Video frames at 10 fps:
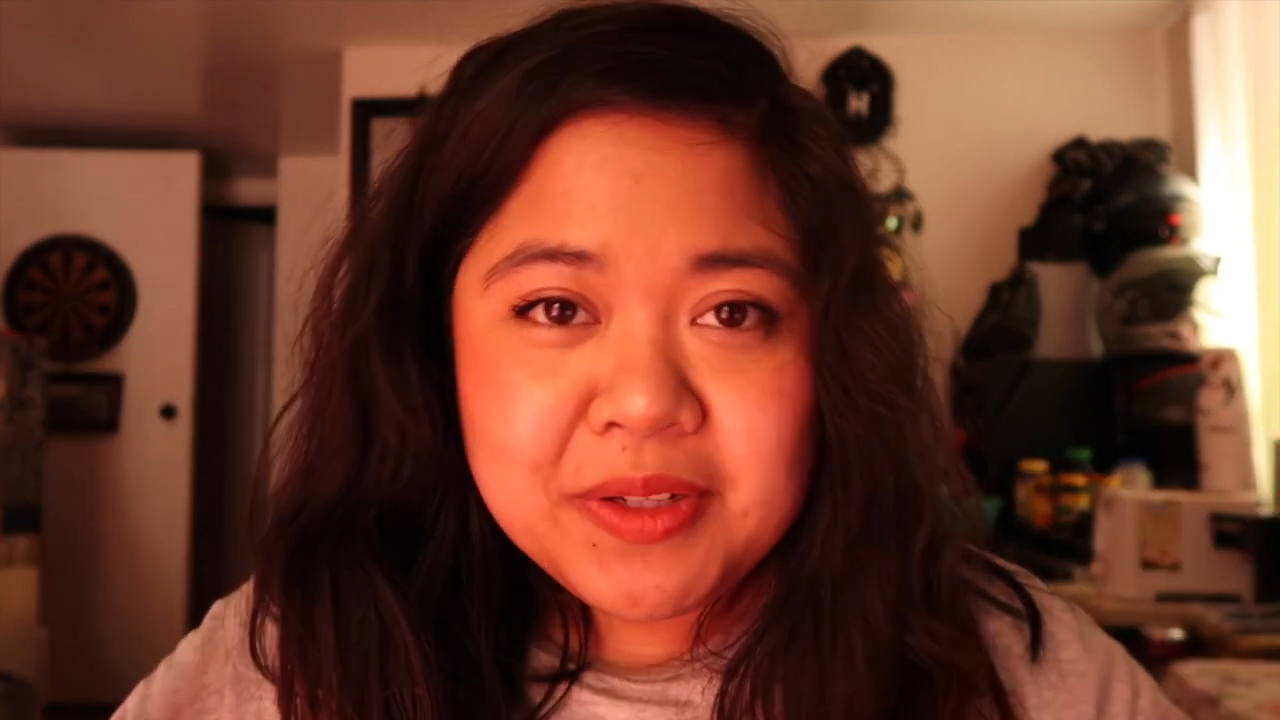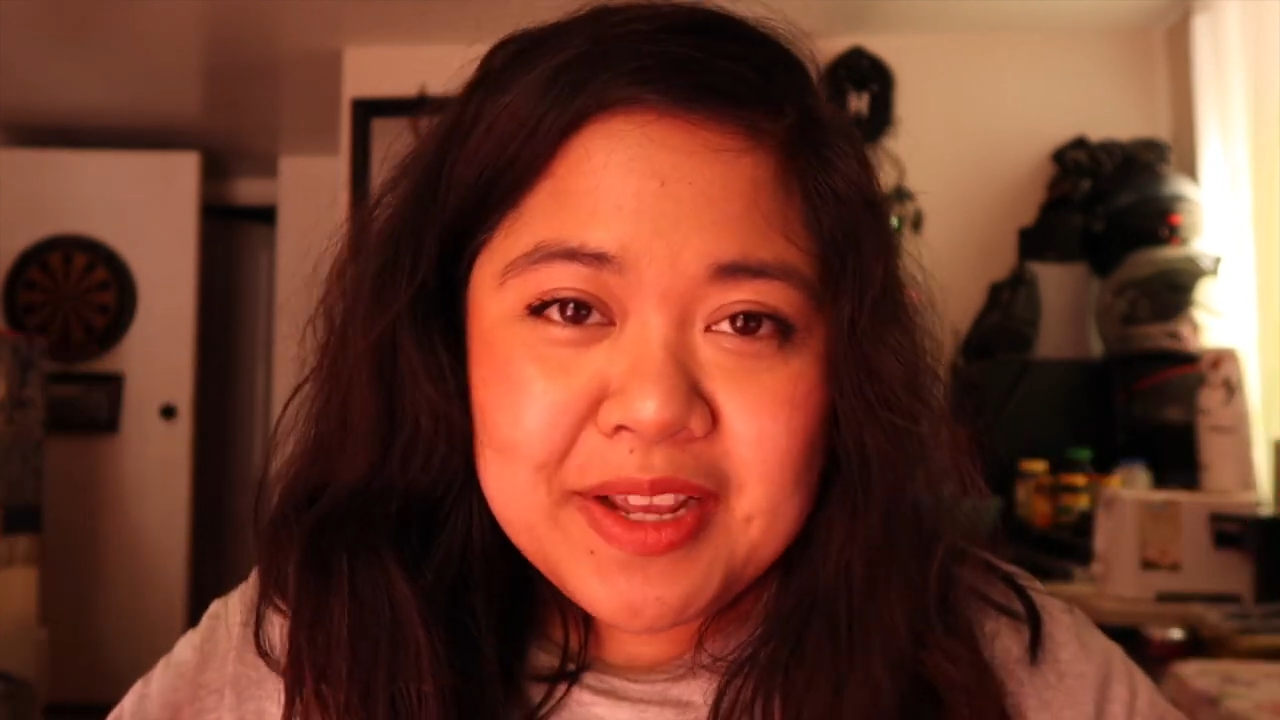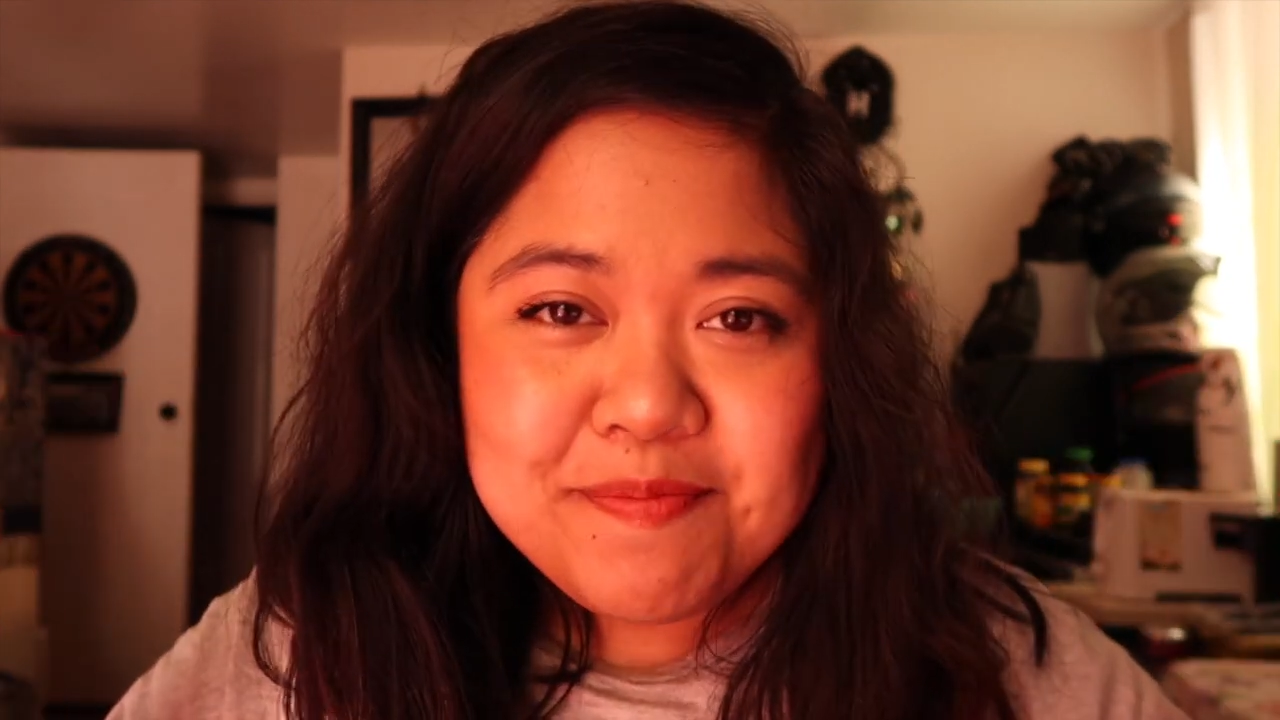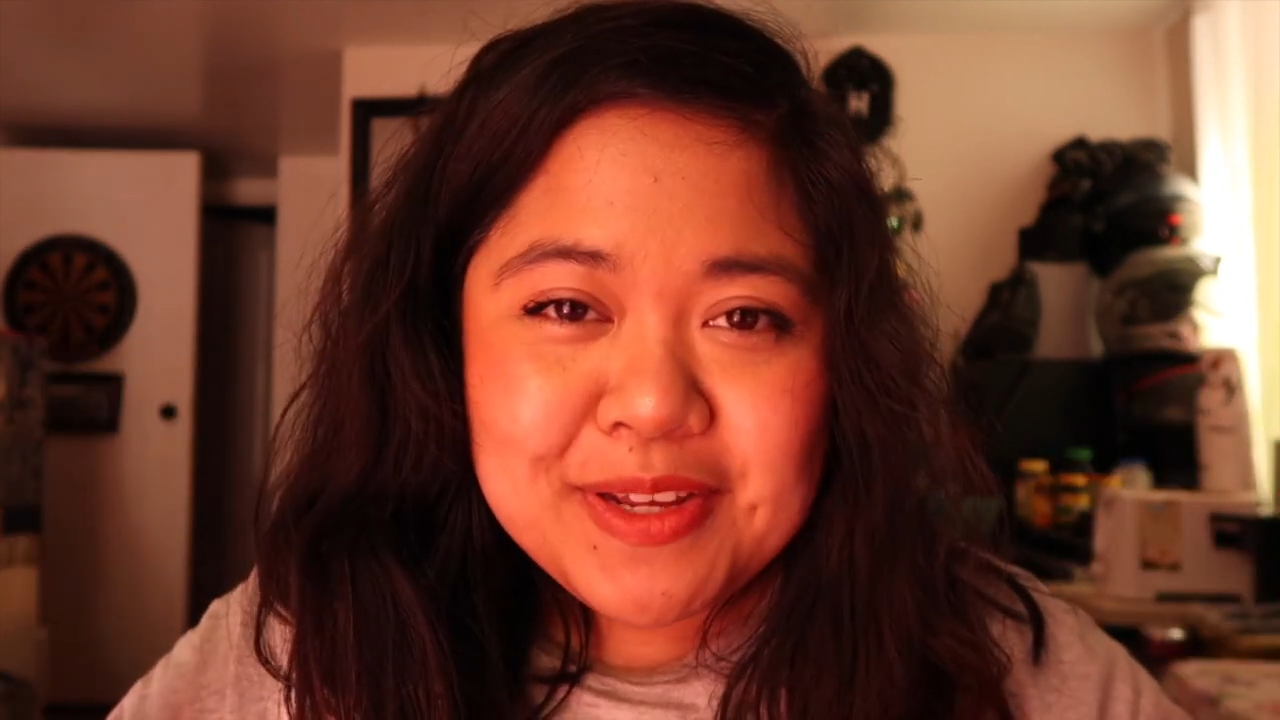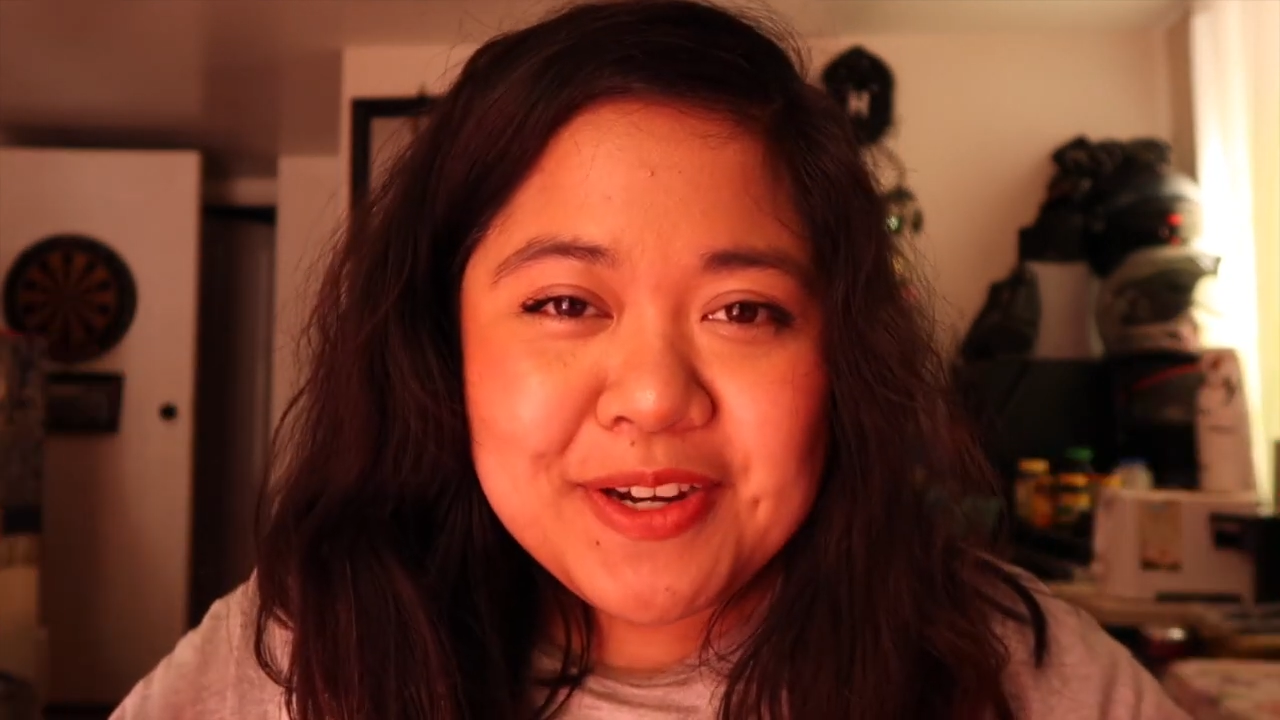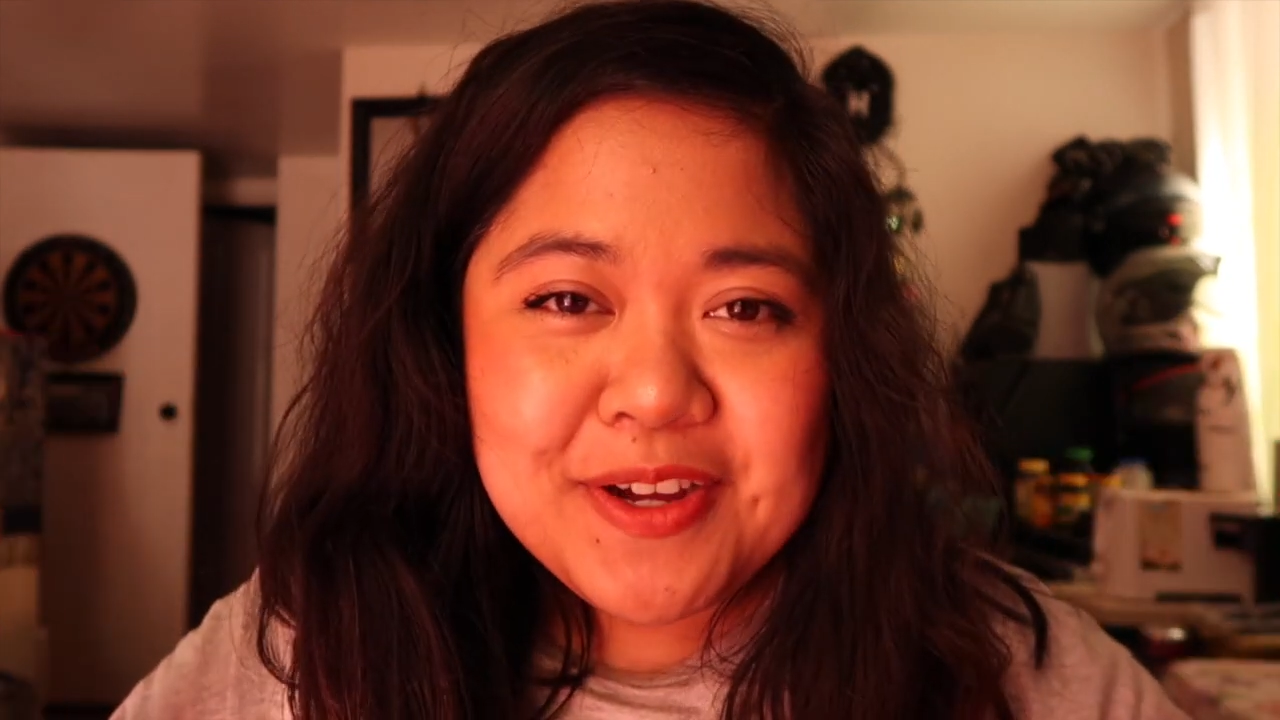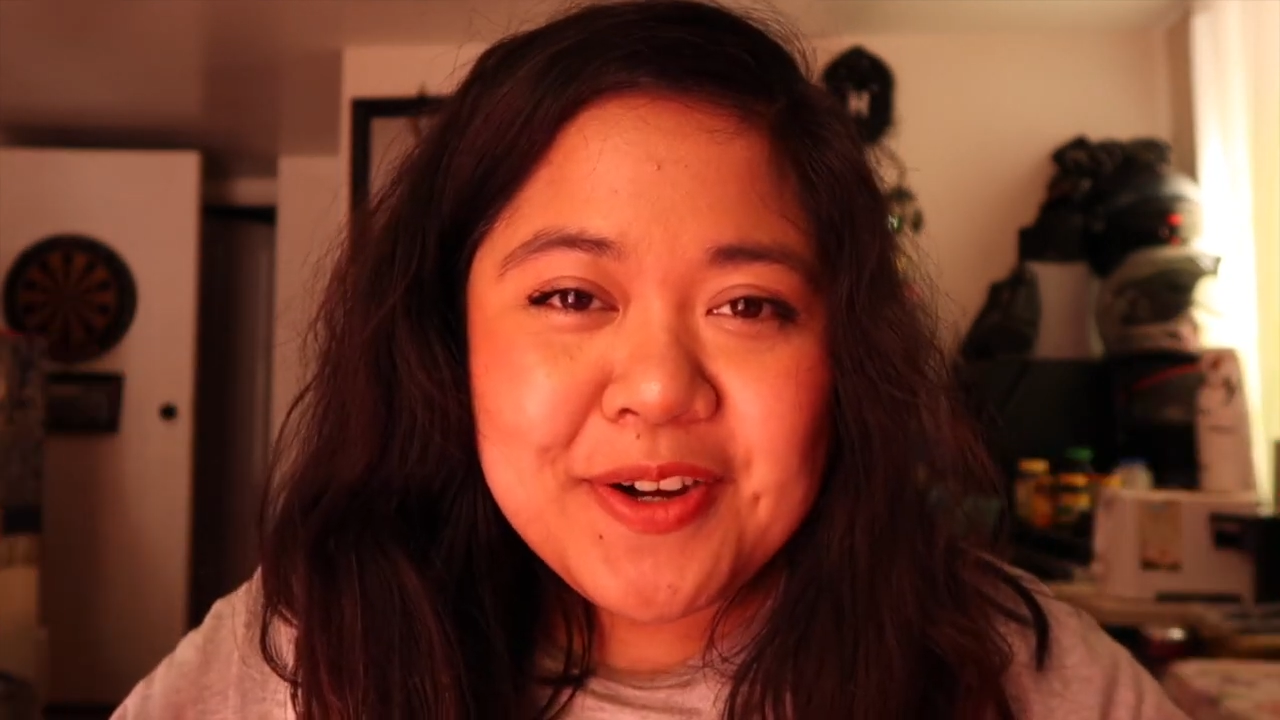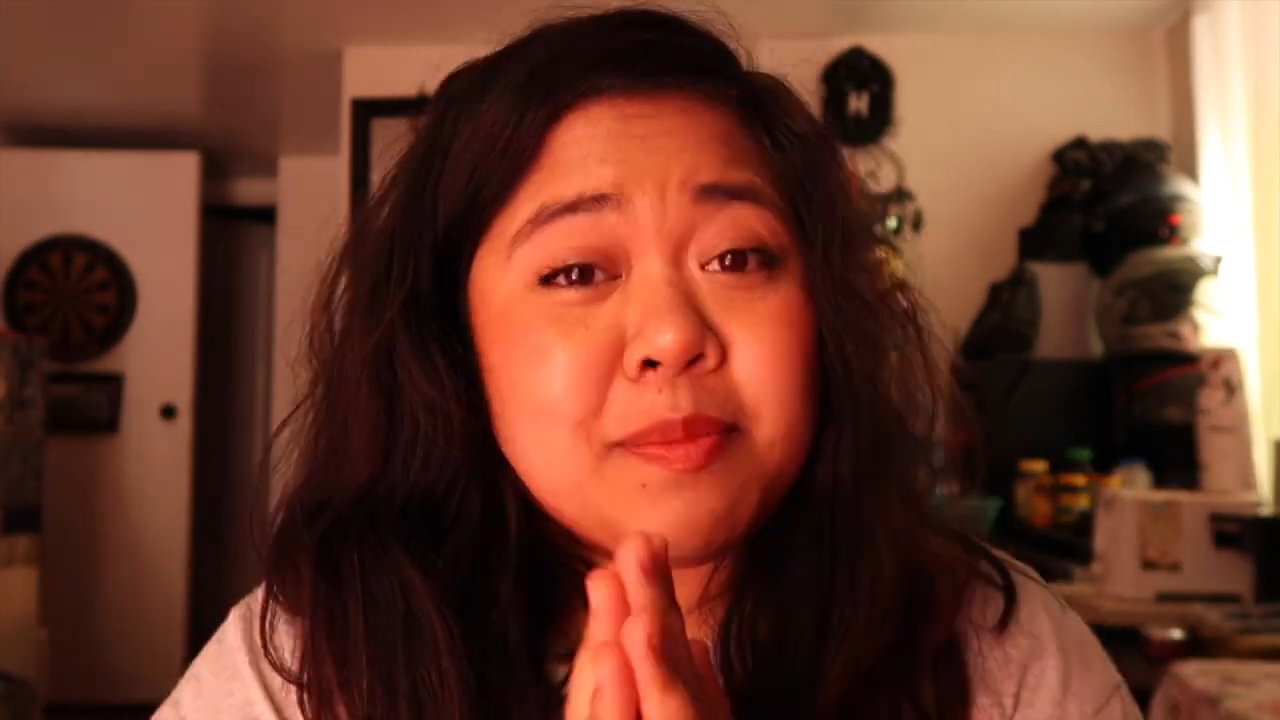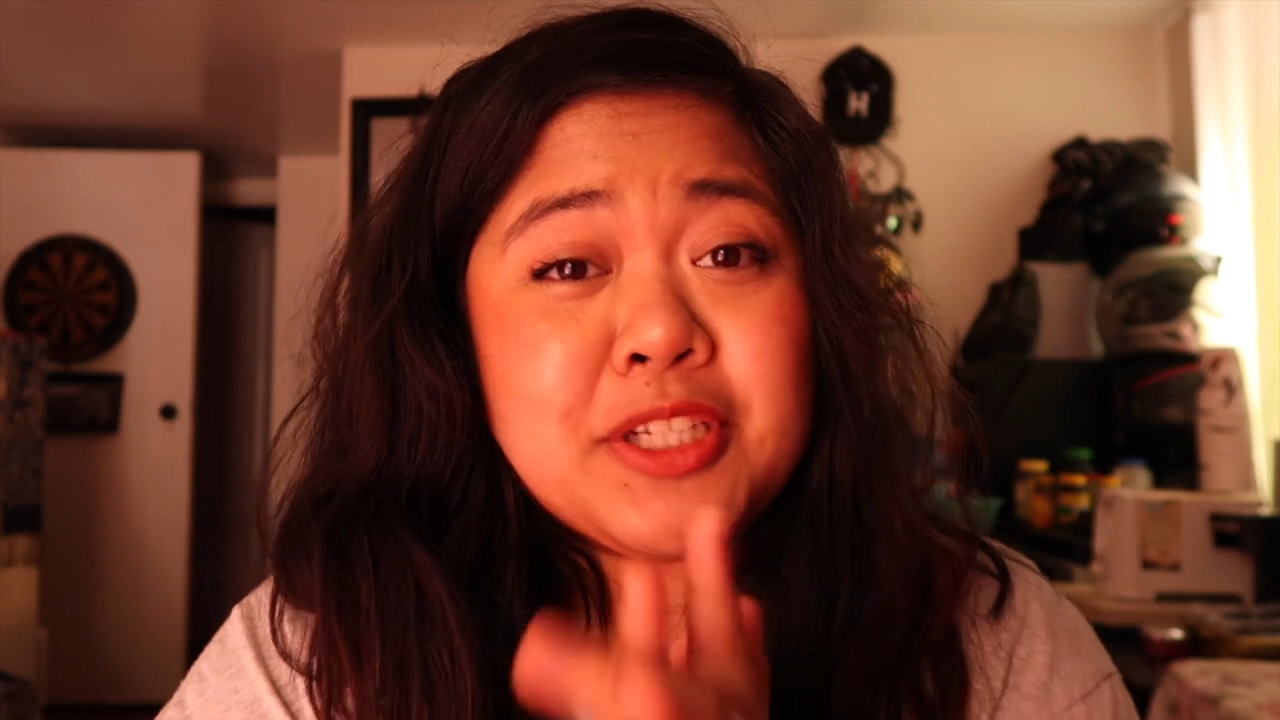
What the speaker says: let me know.